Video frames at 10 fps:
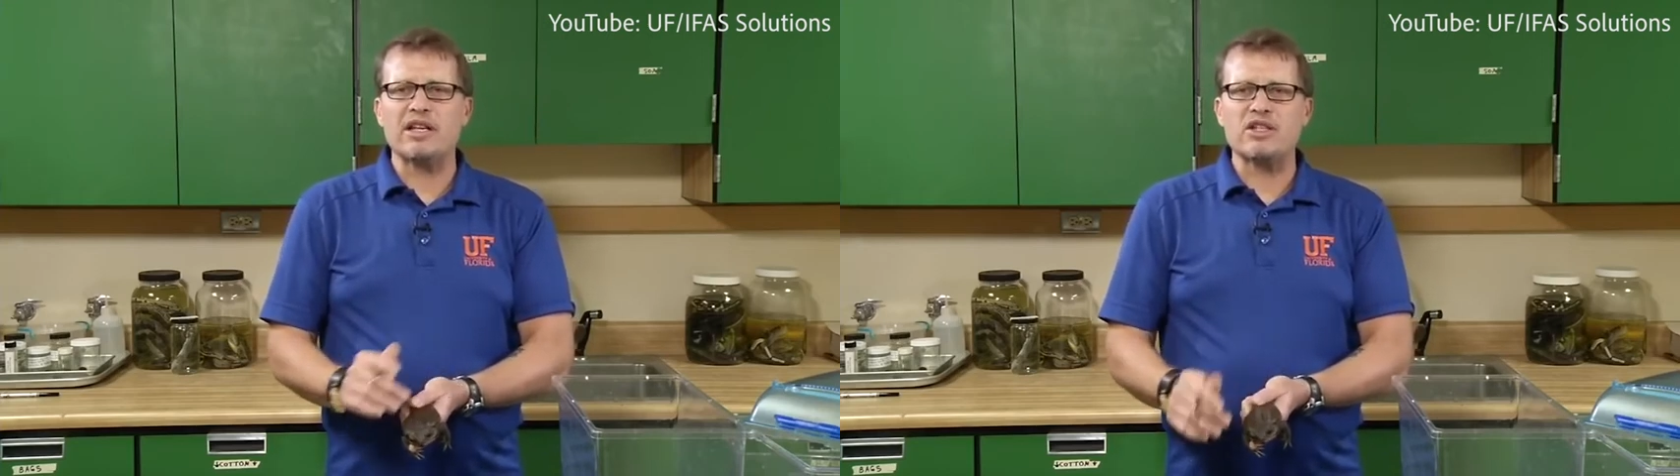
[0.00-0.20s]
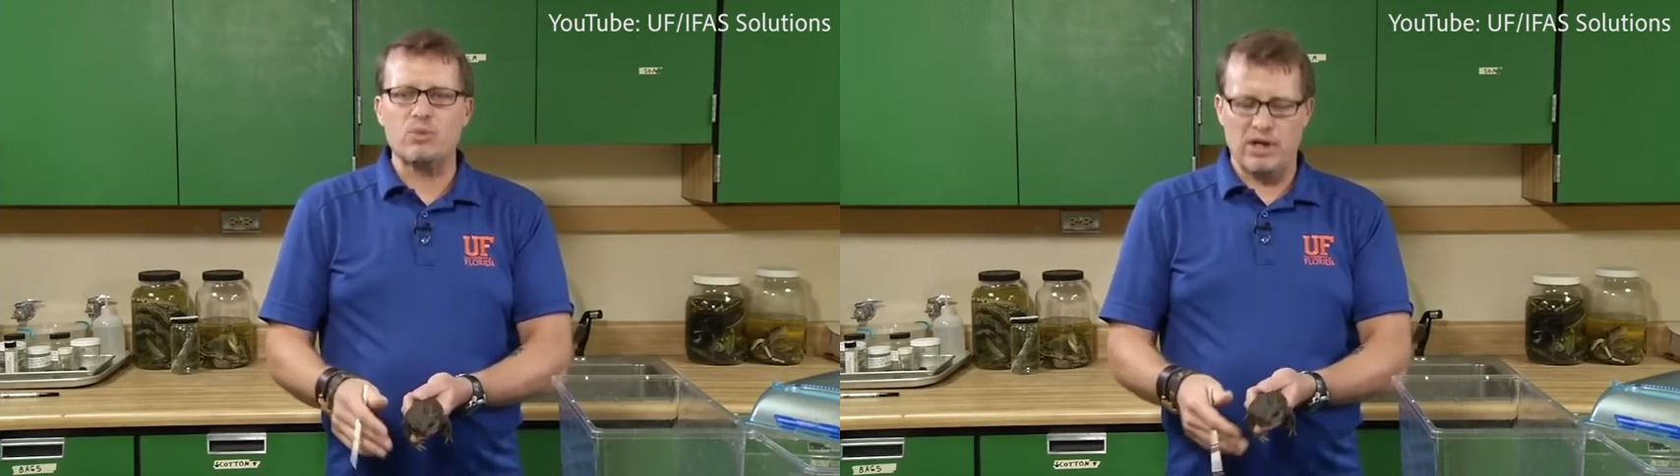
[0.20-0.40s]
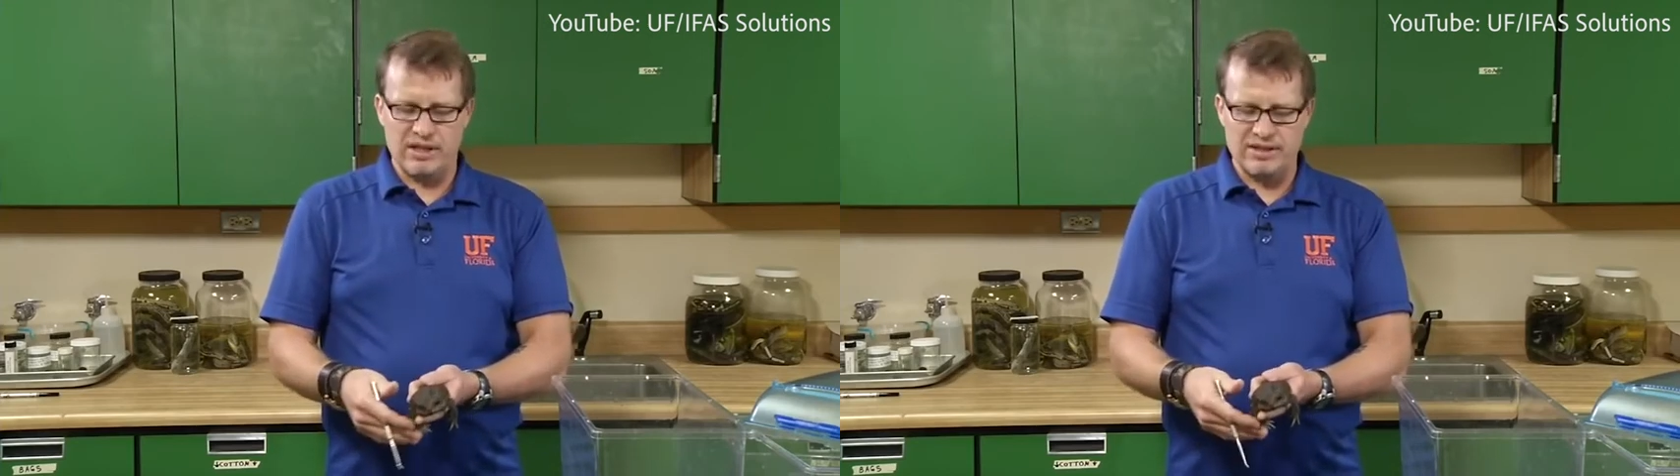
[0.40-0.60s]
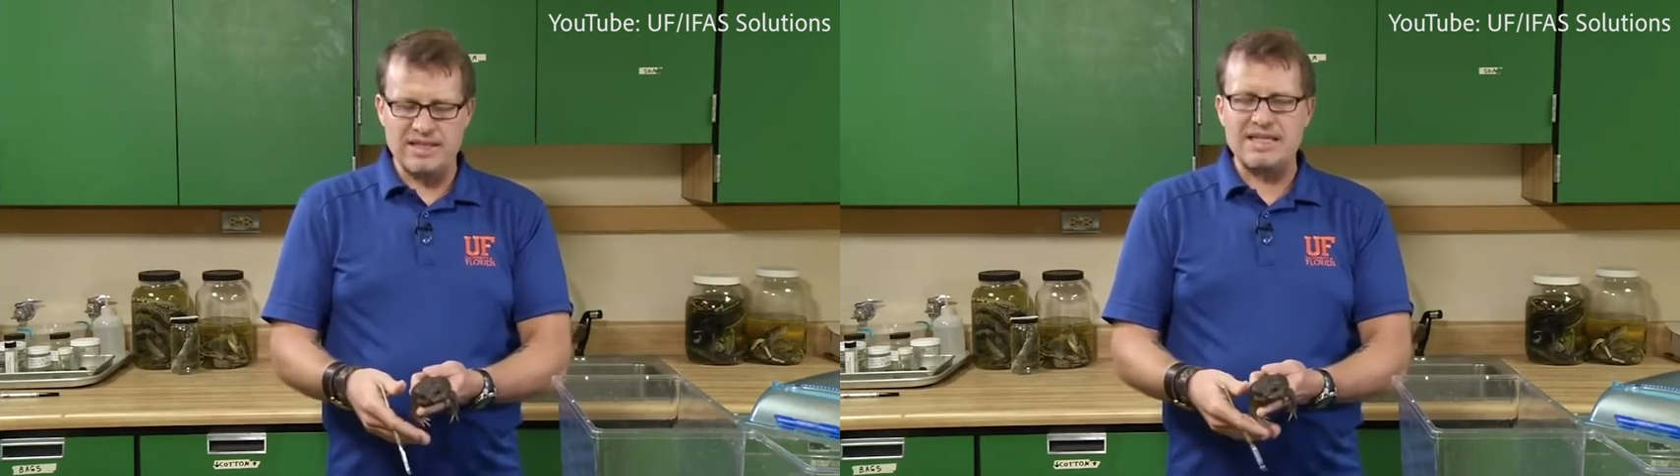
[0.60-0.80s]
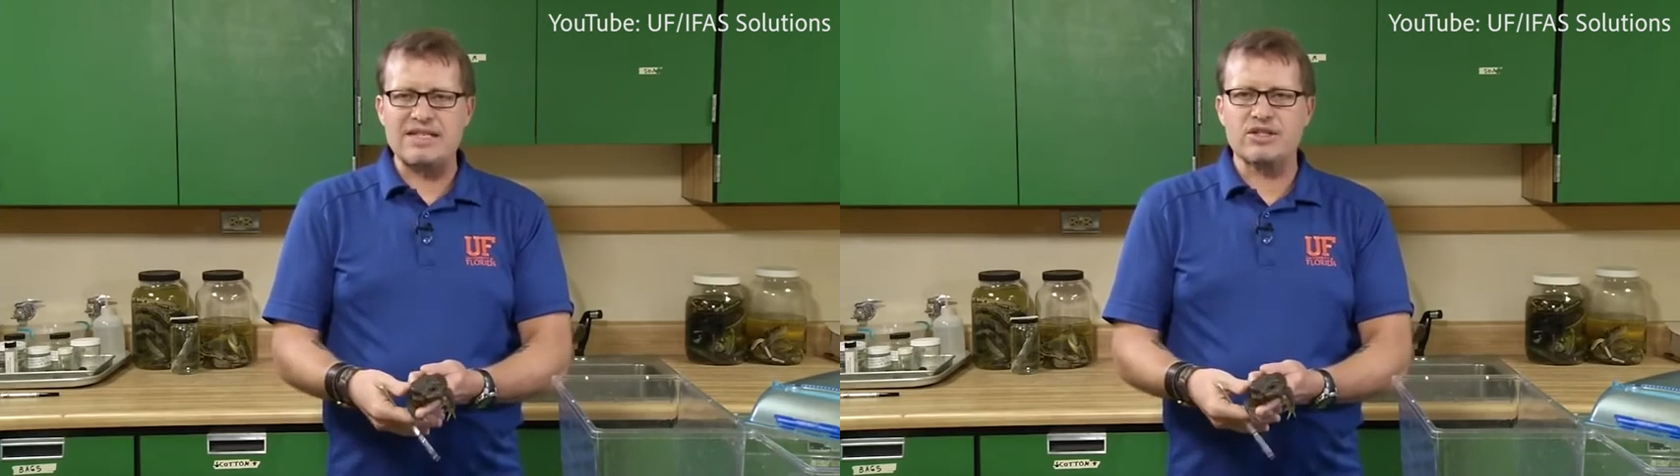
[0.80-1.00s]
as well as
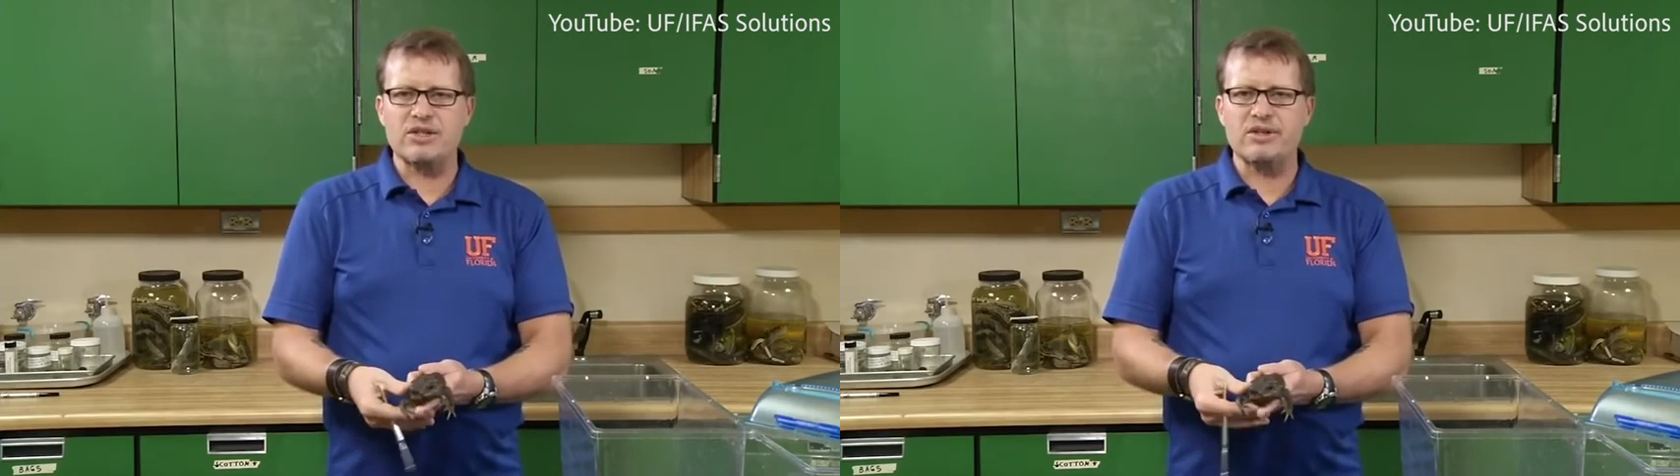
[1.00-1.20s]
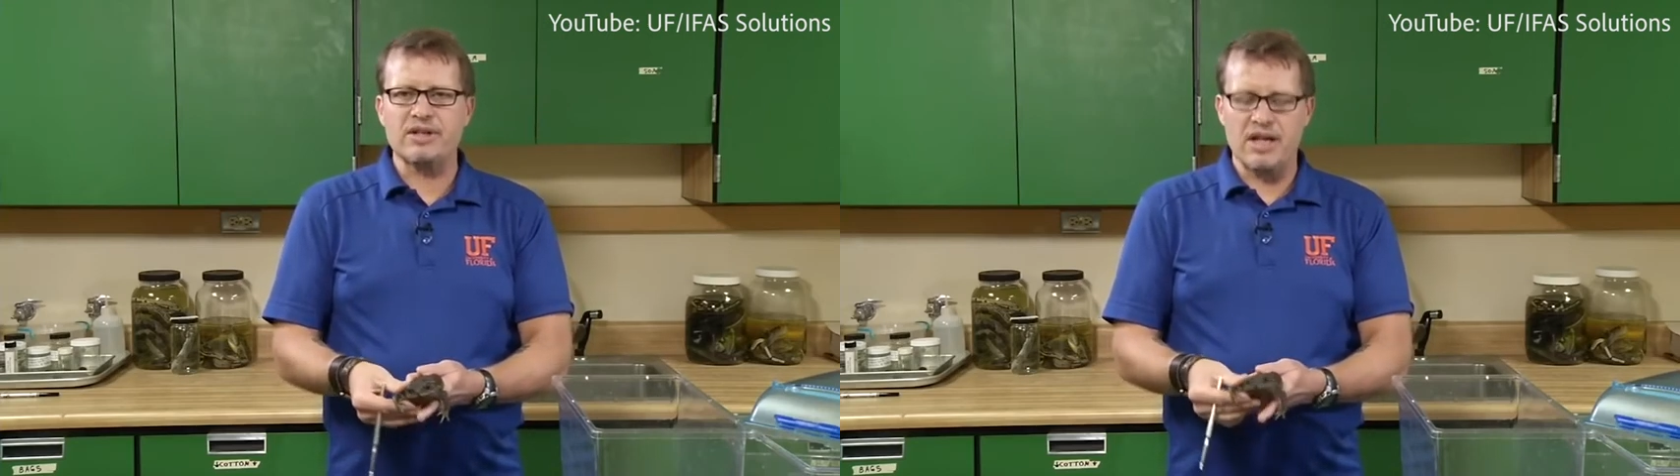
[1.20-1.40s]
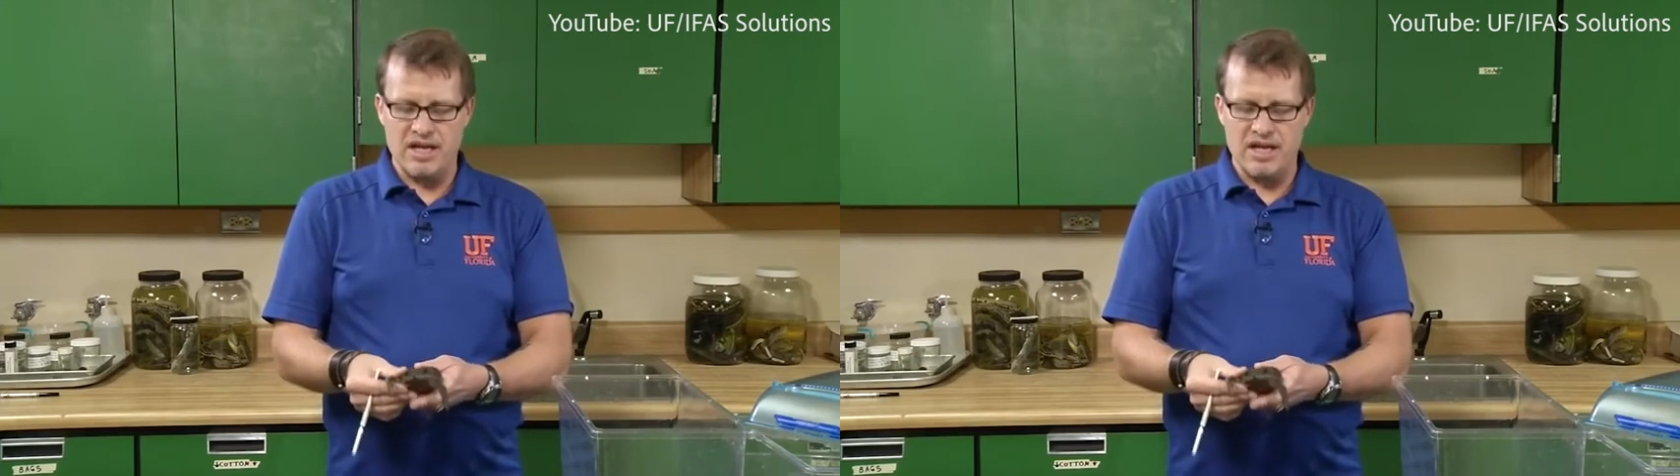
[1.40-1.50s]
the eastern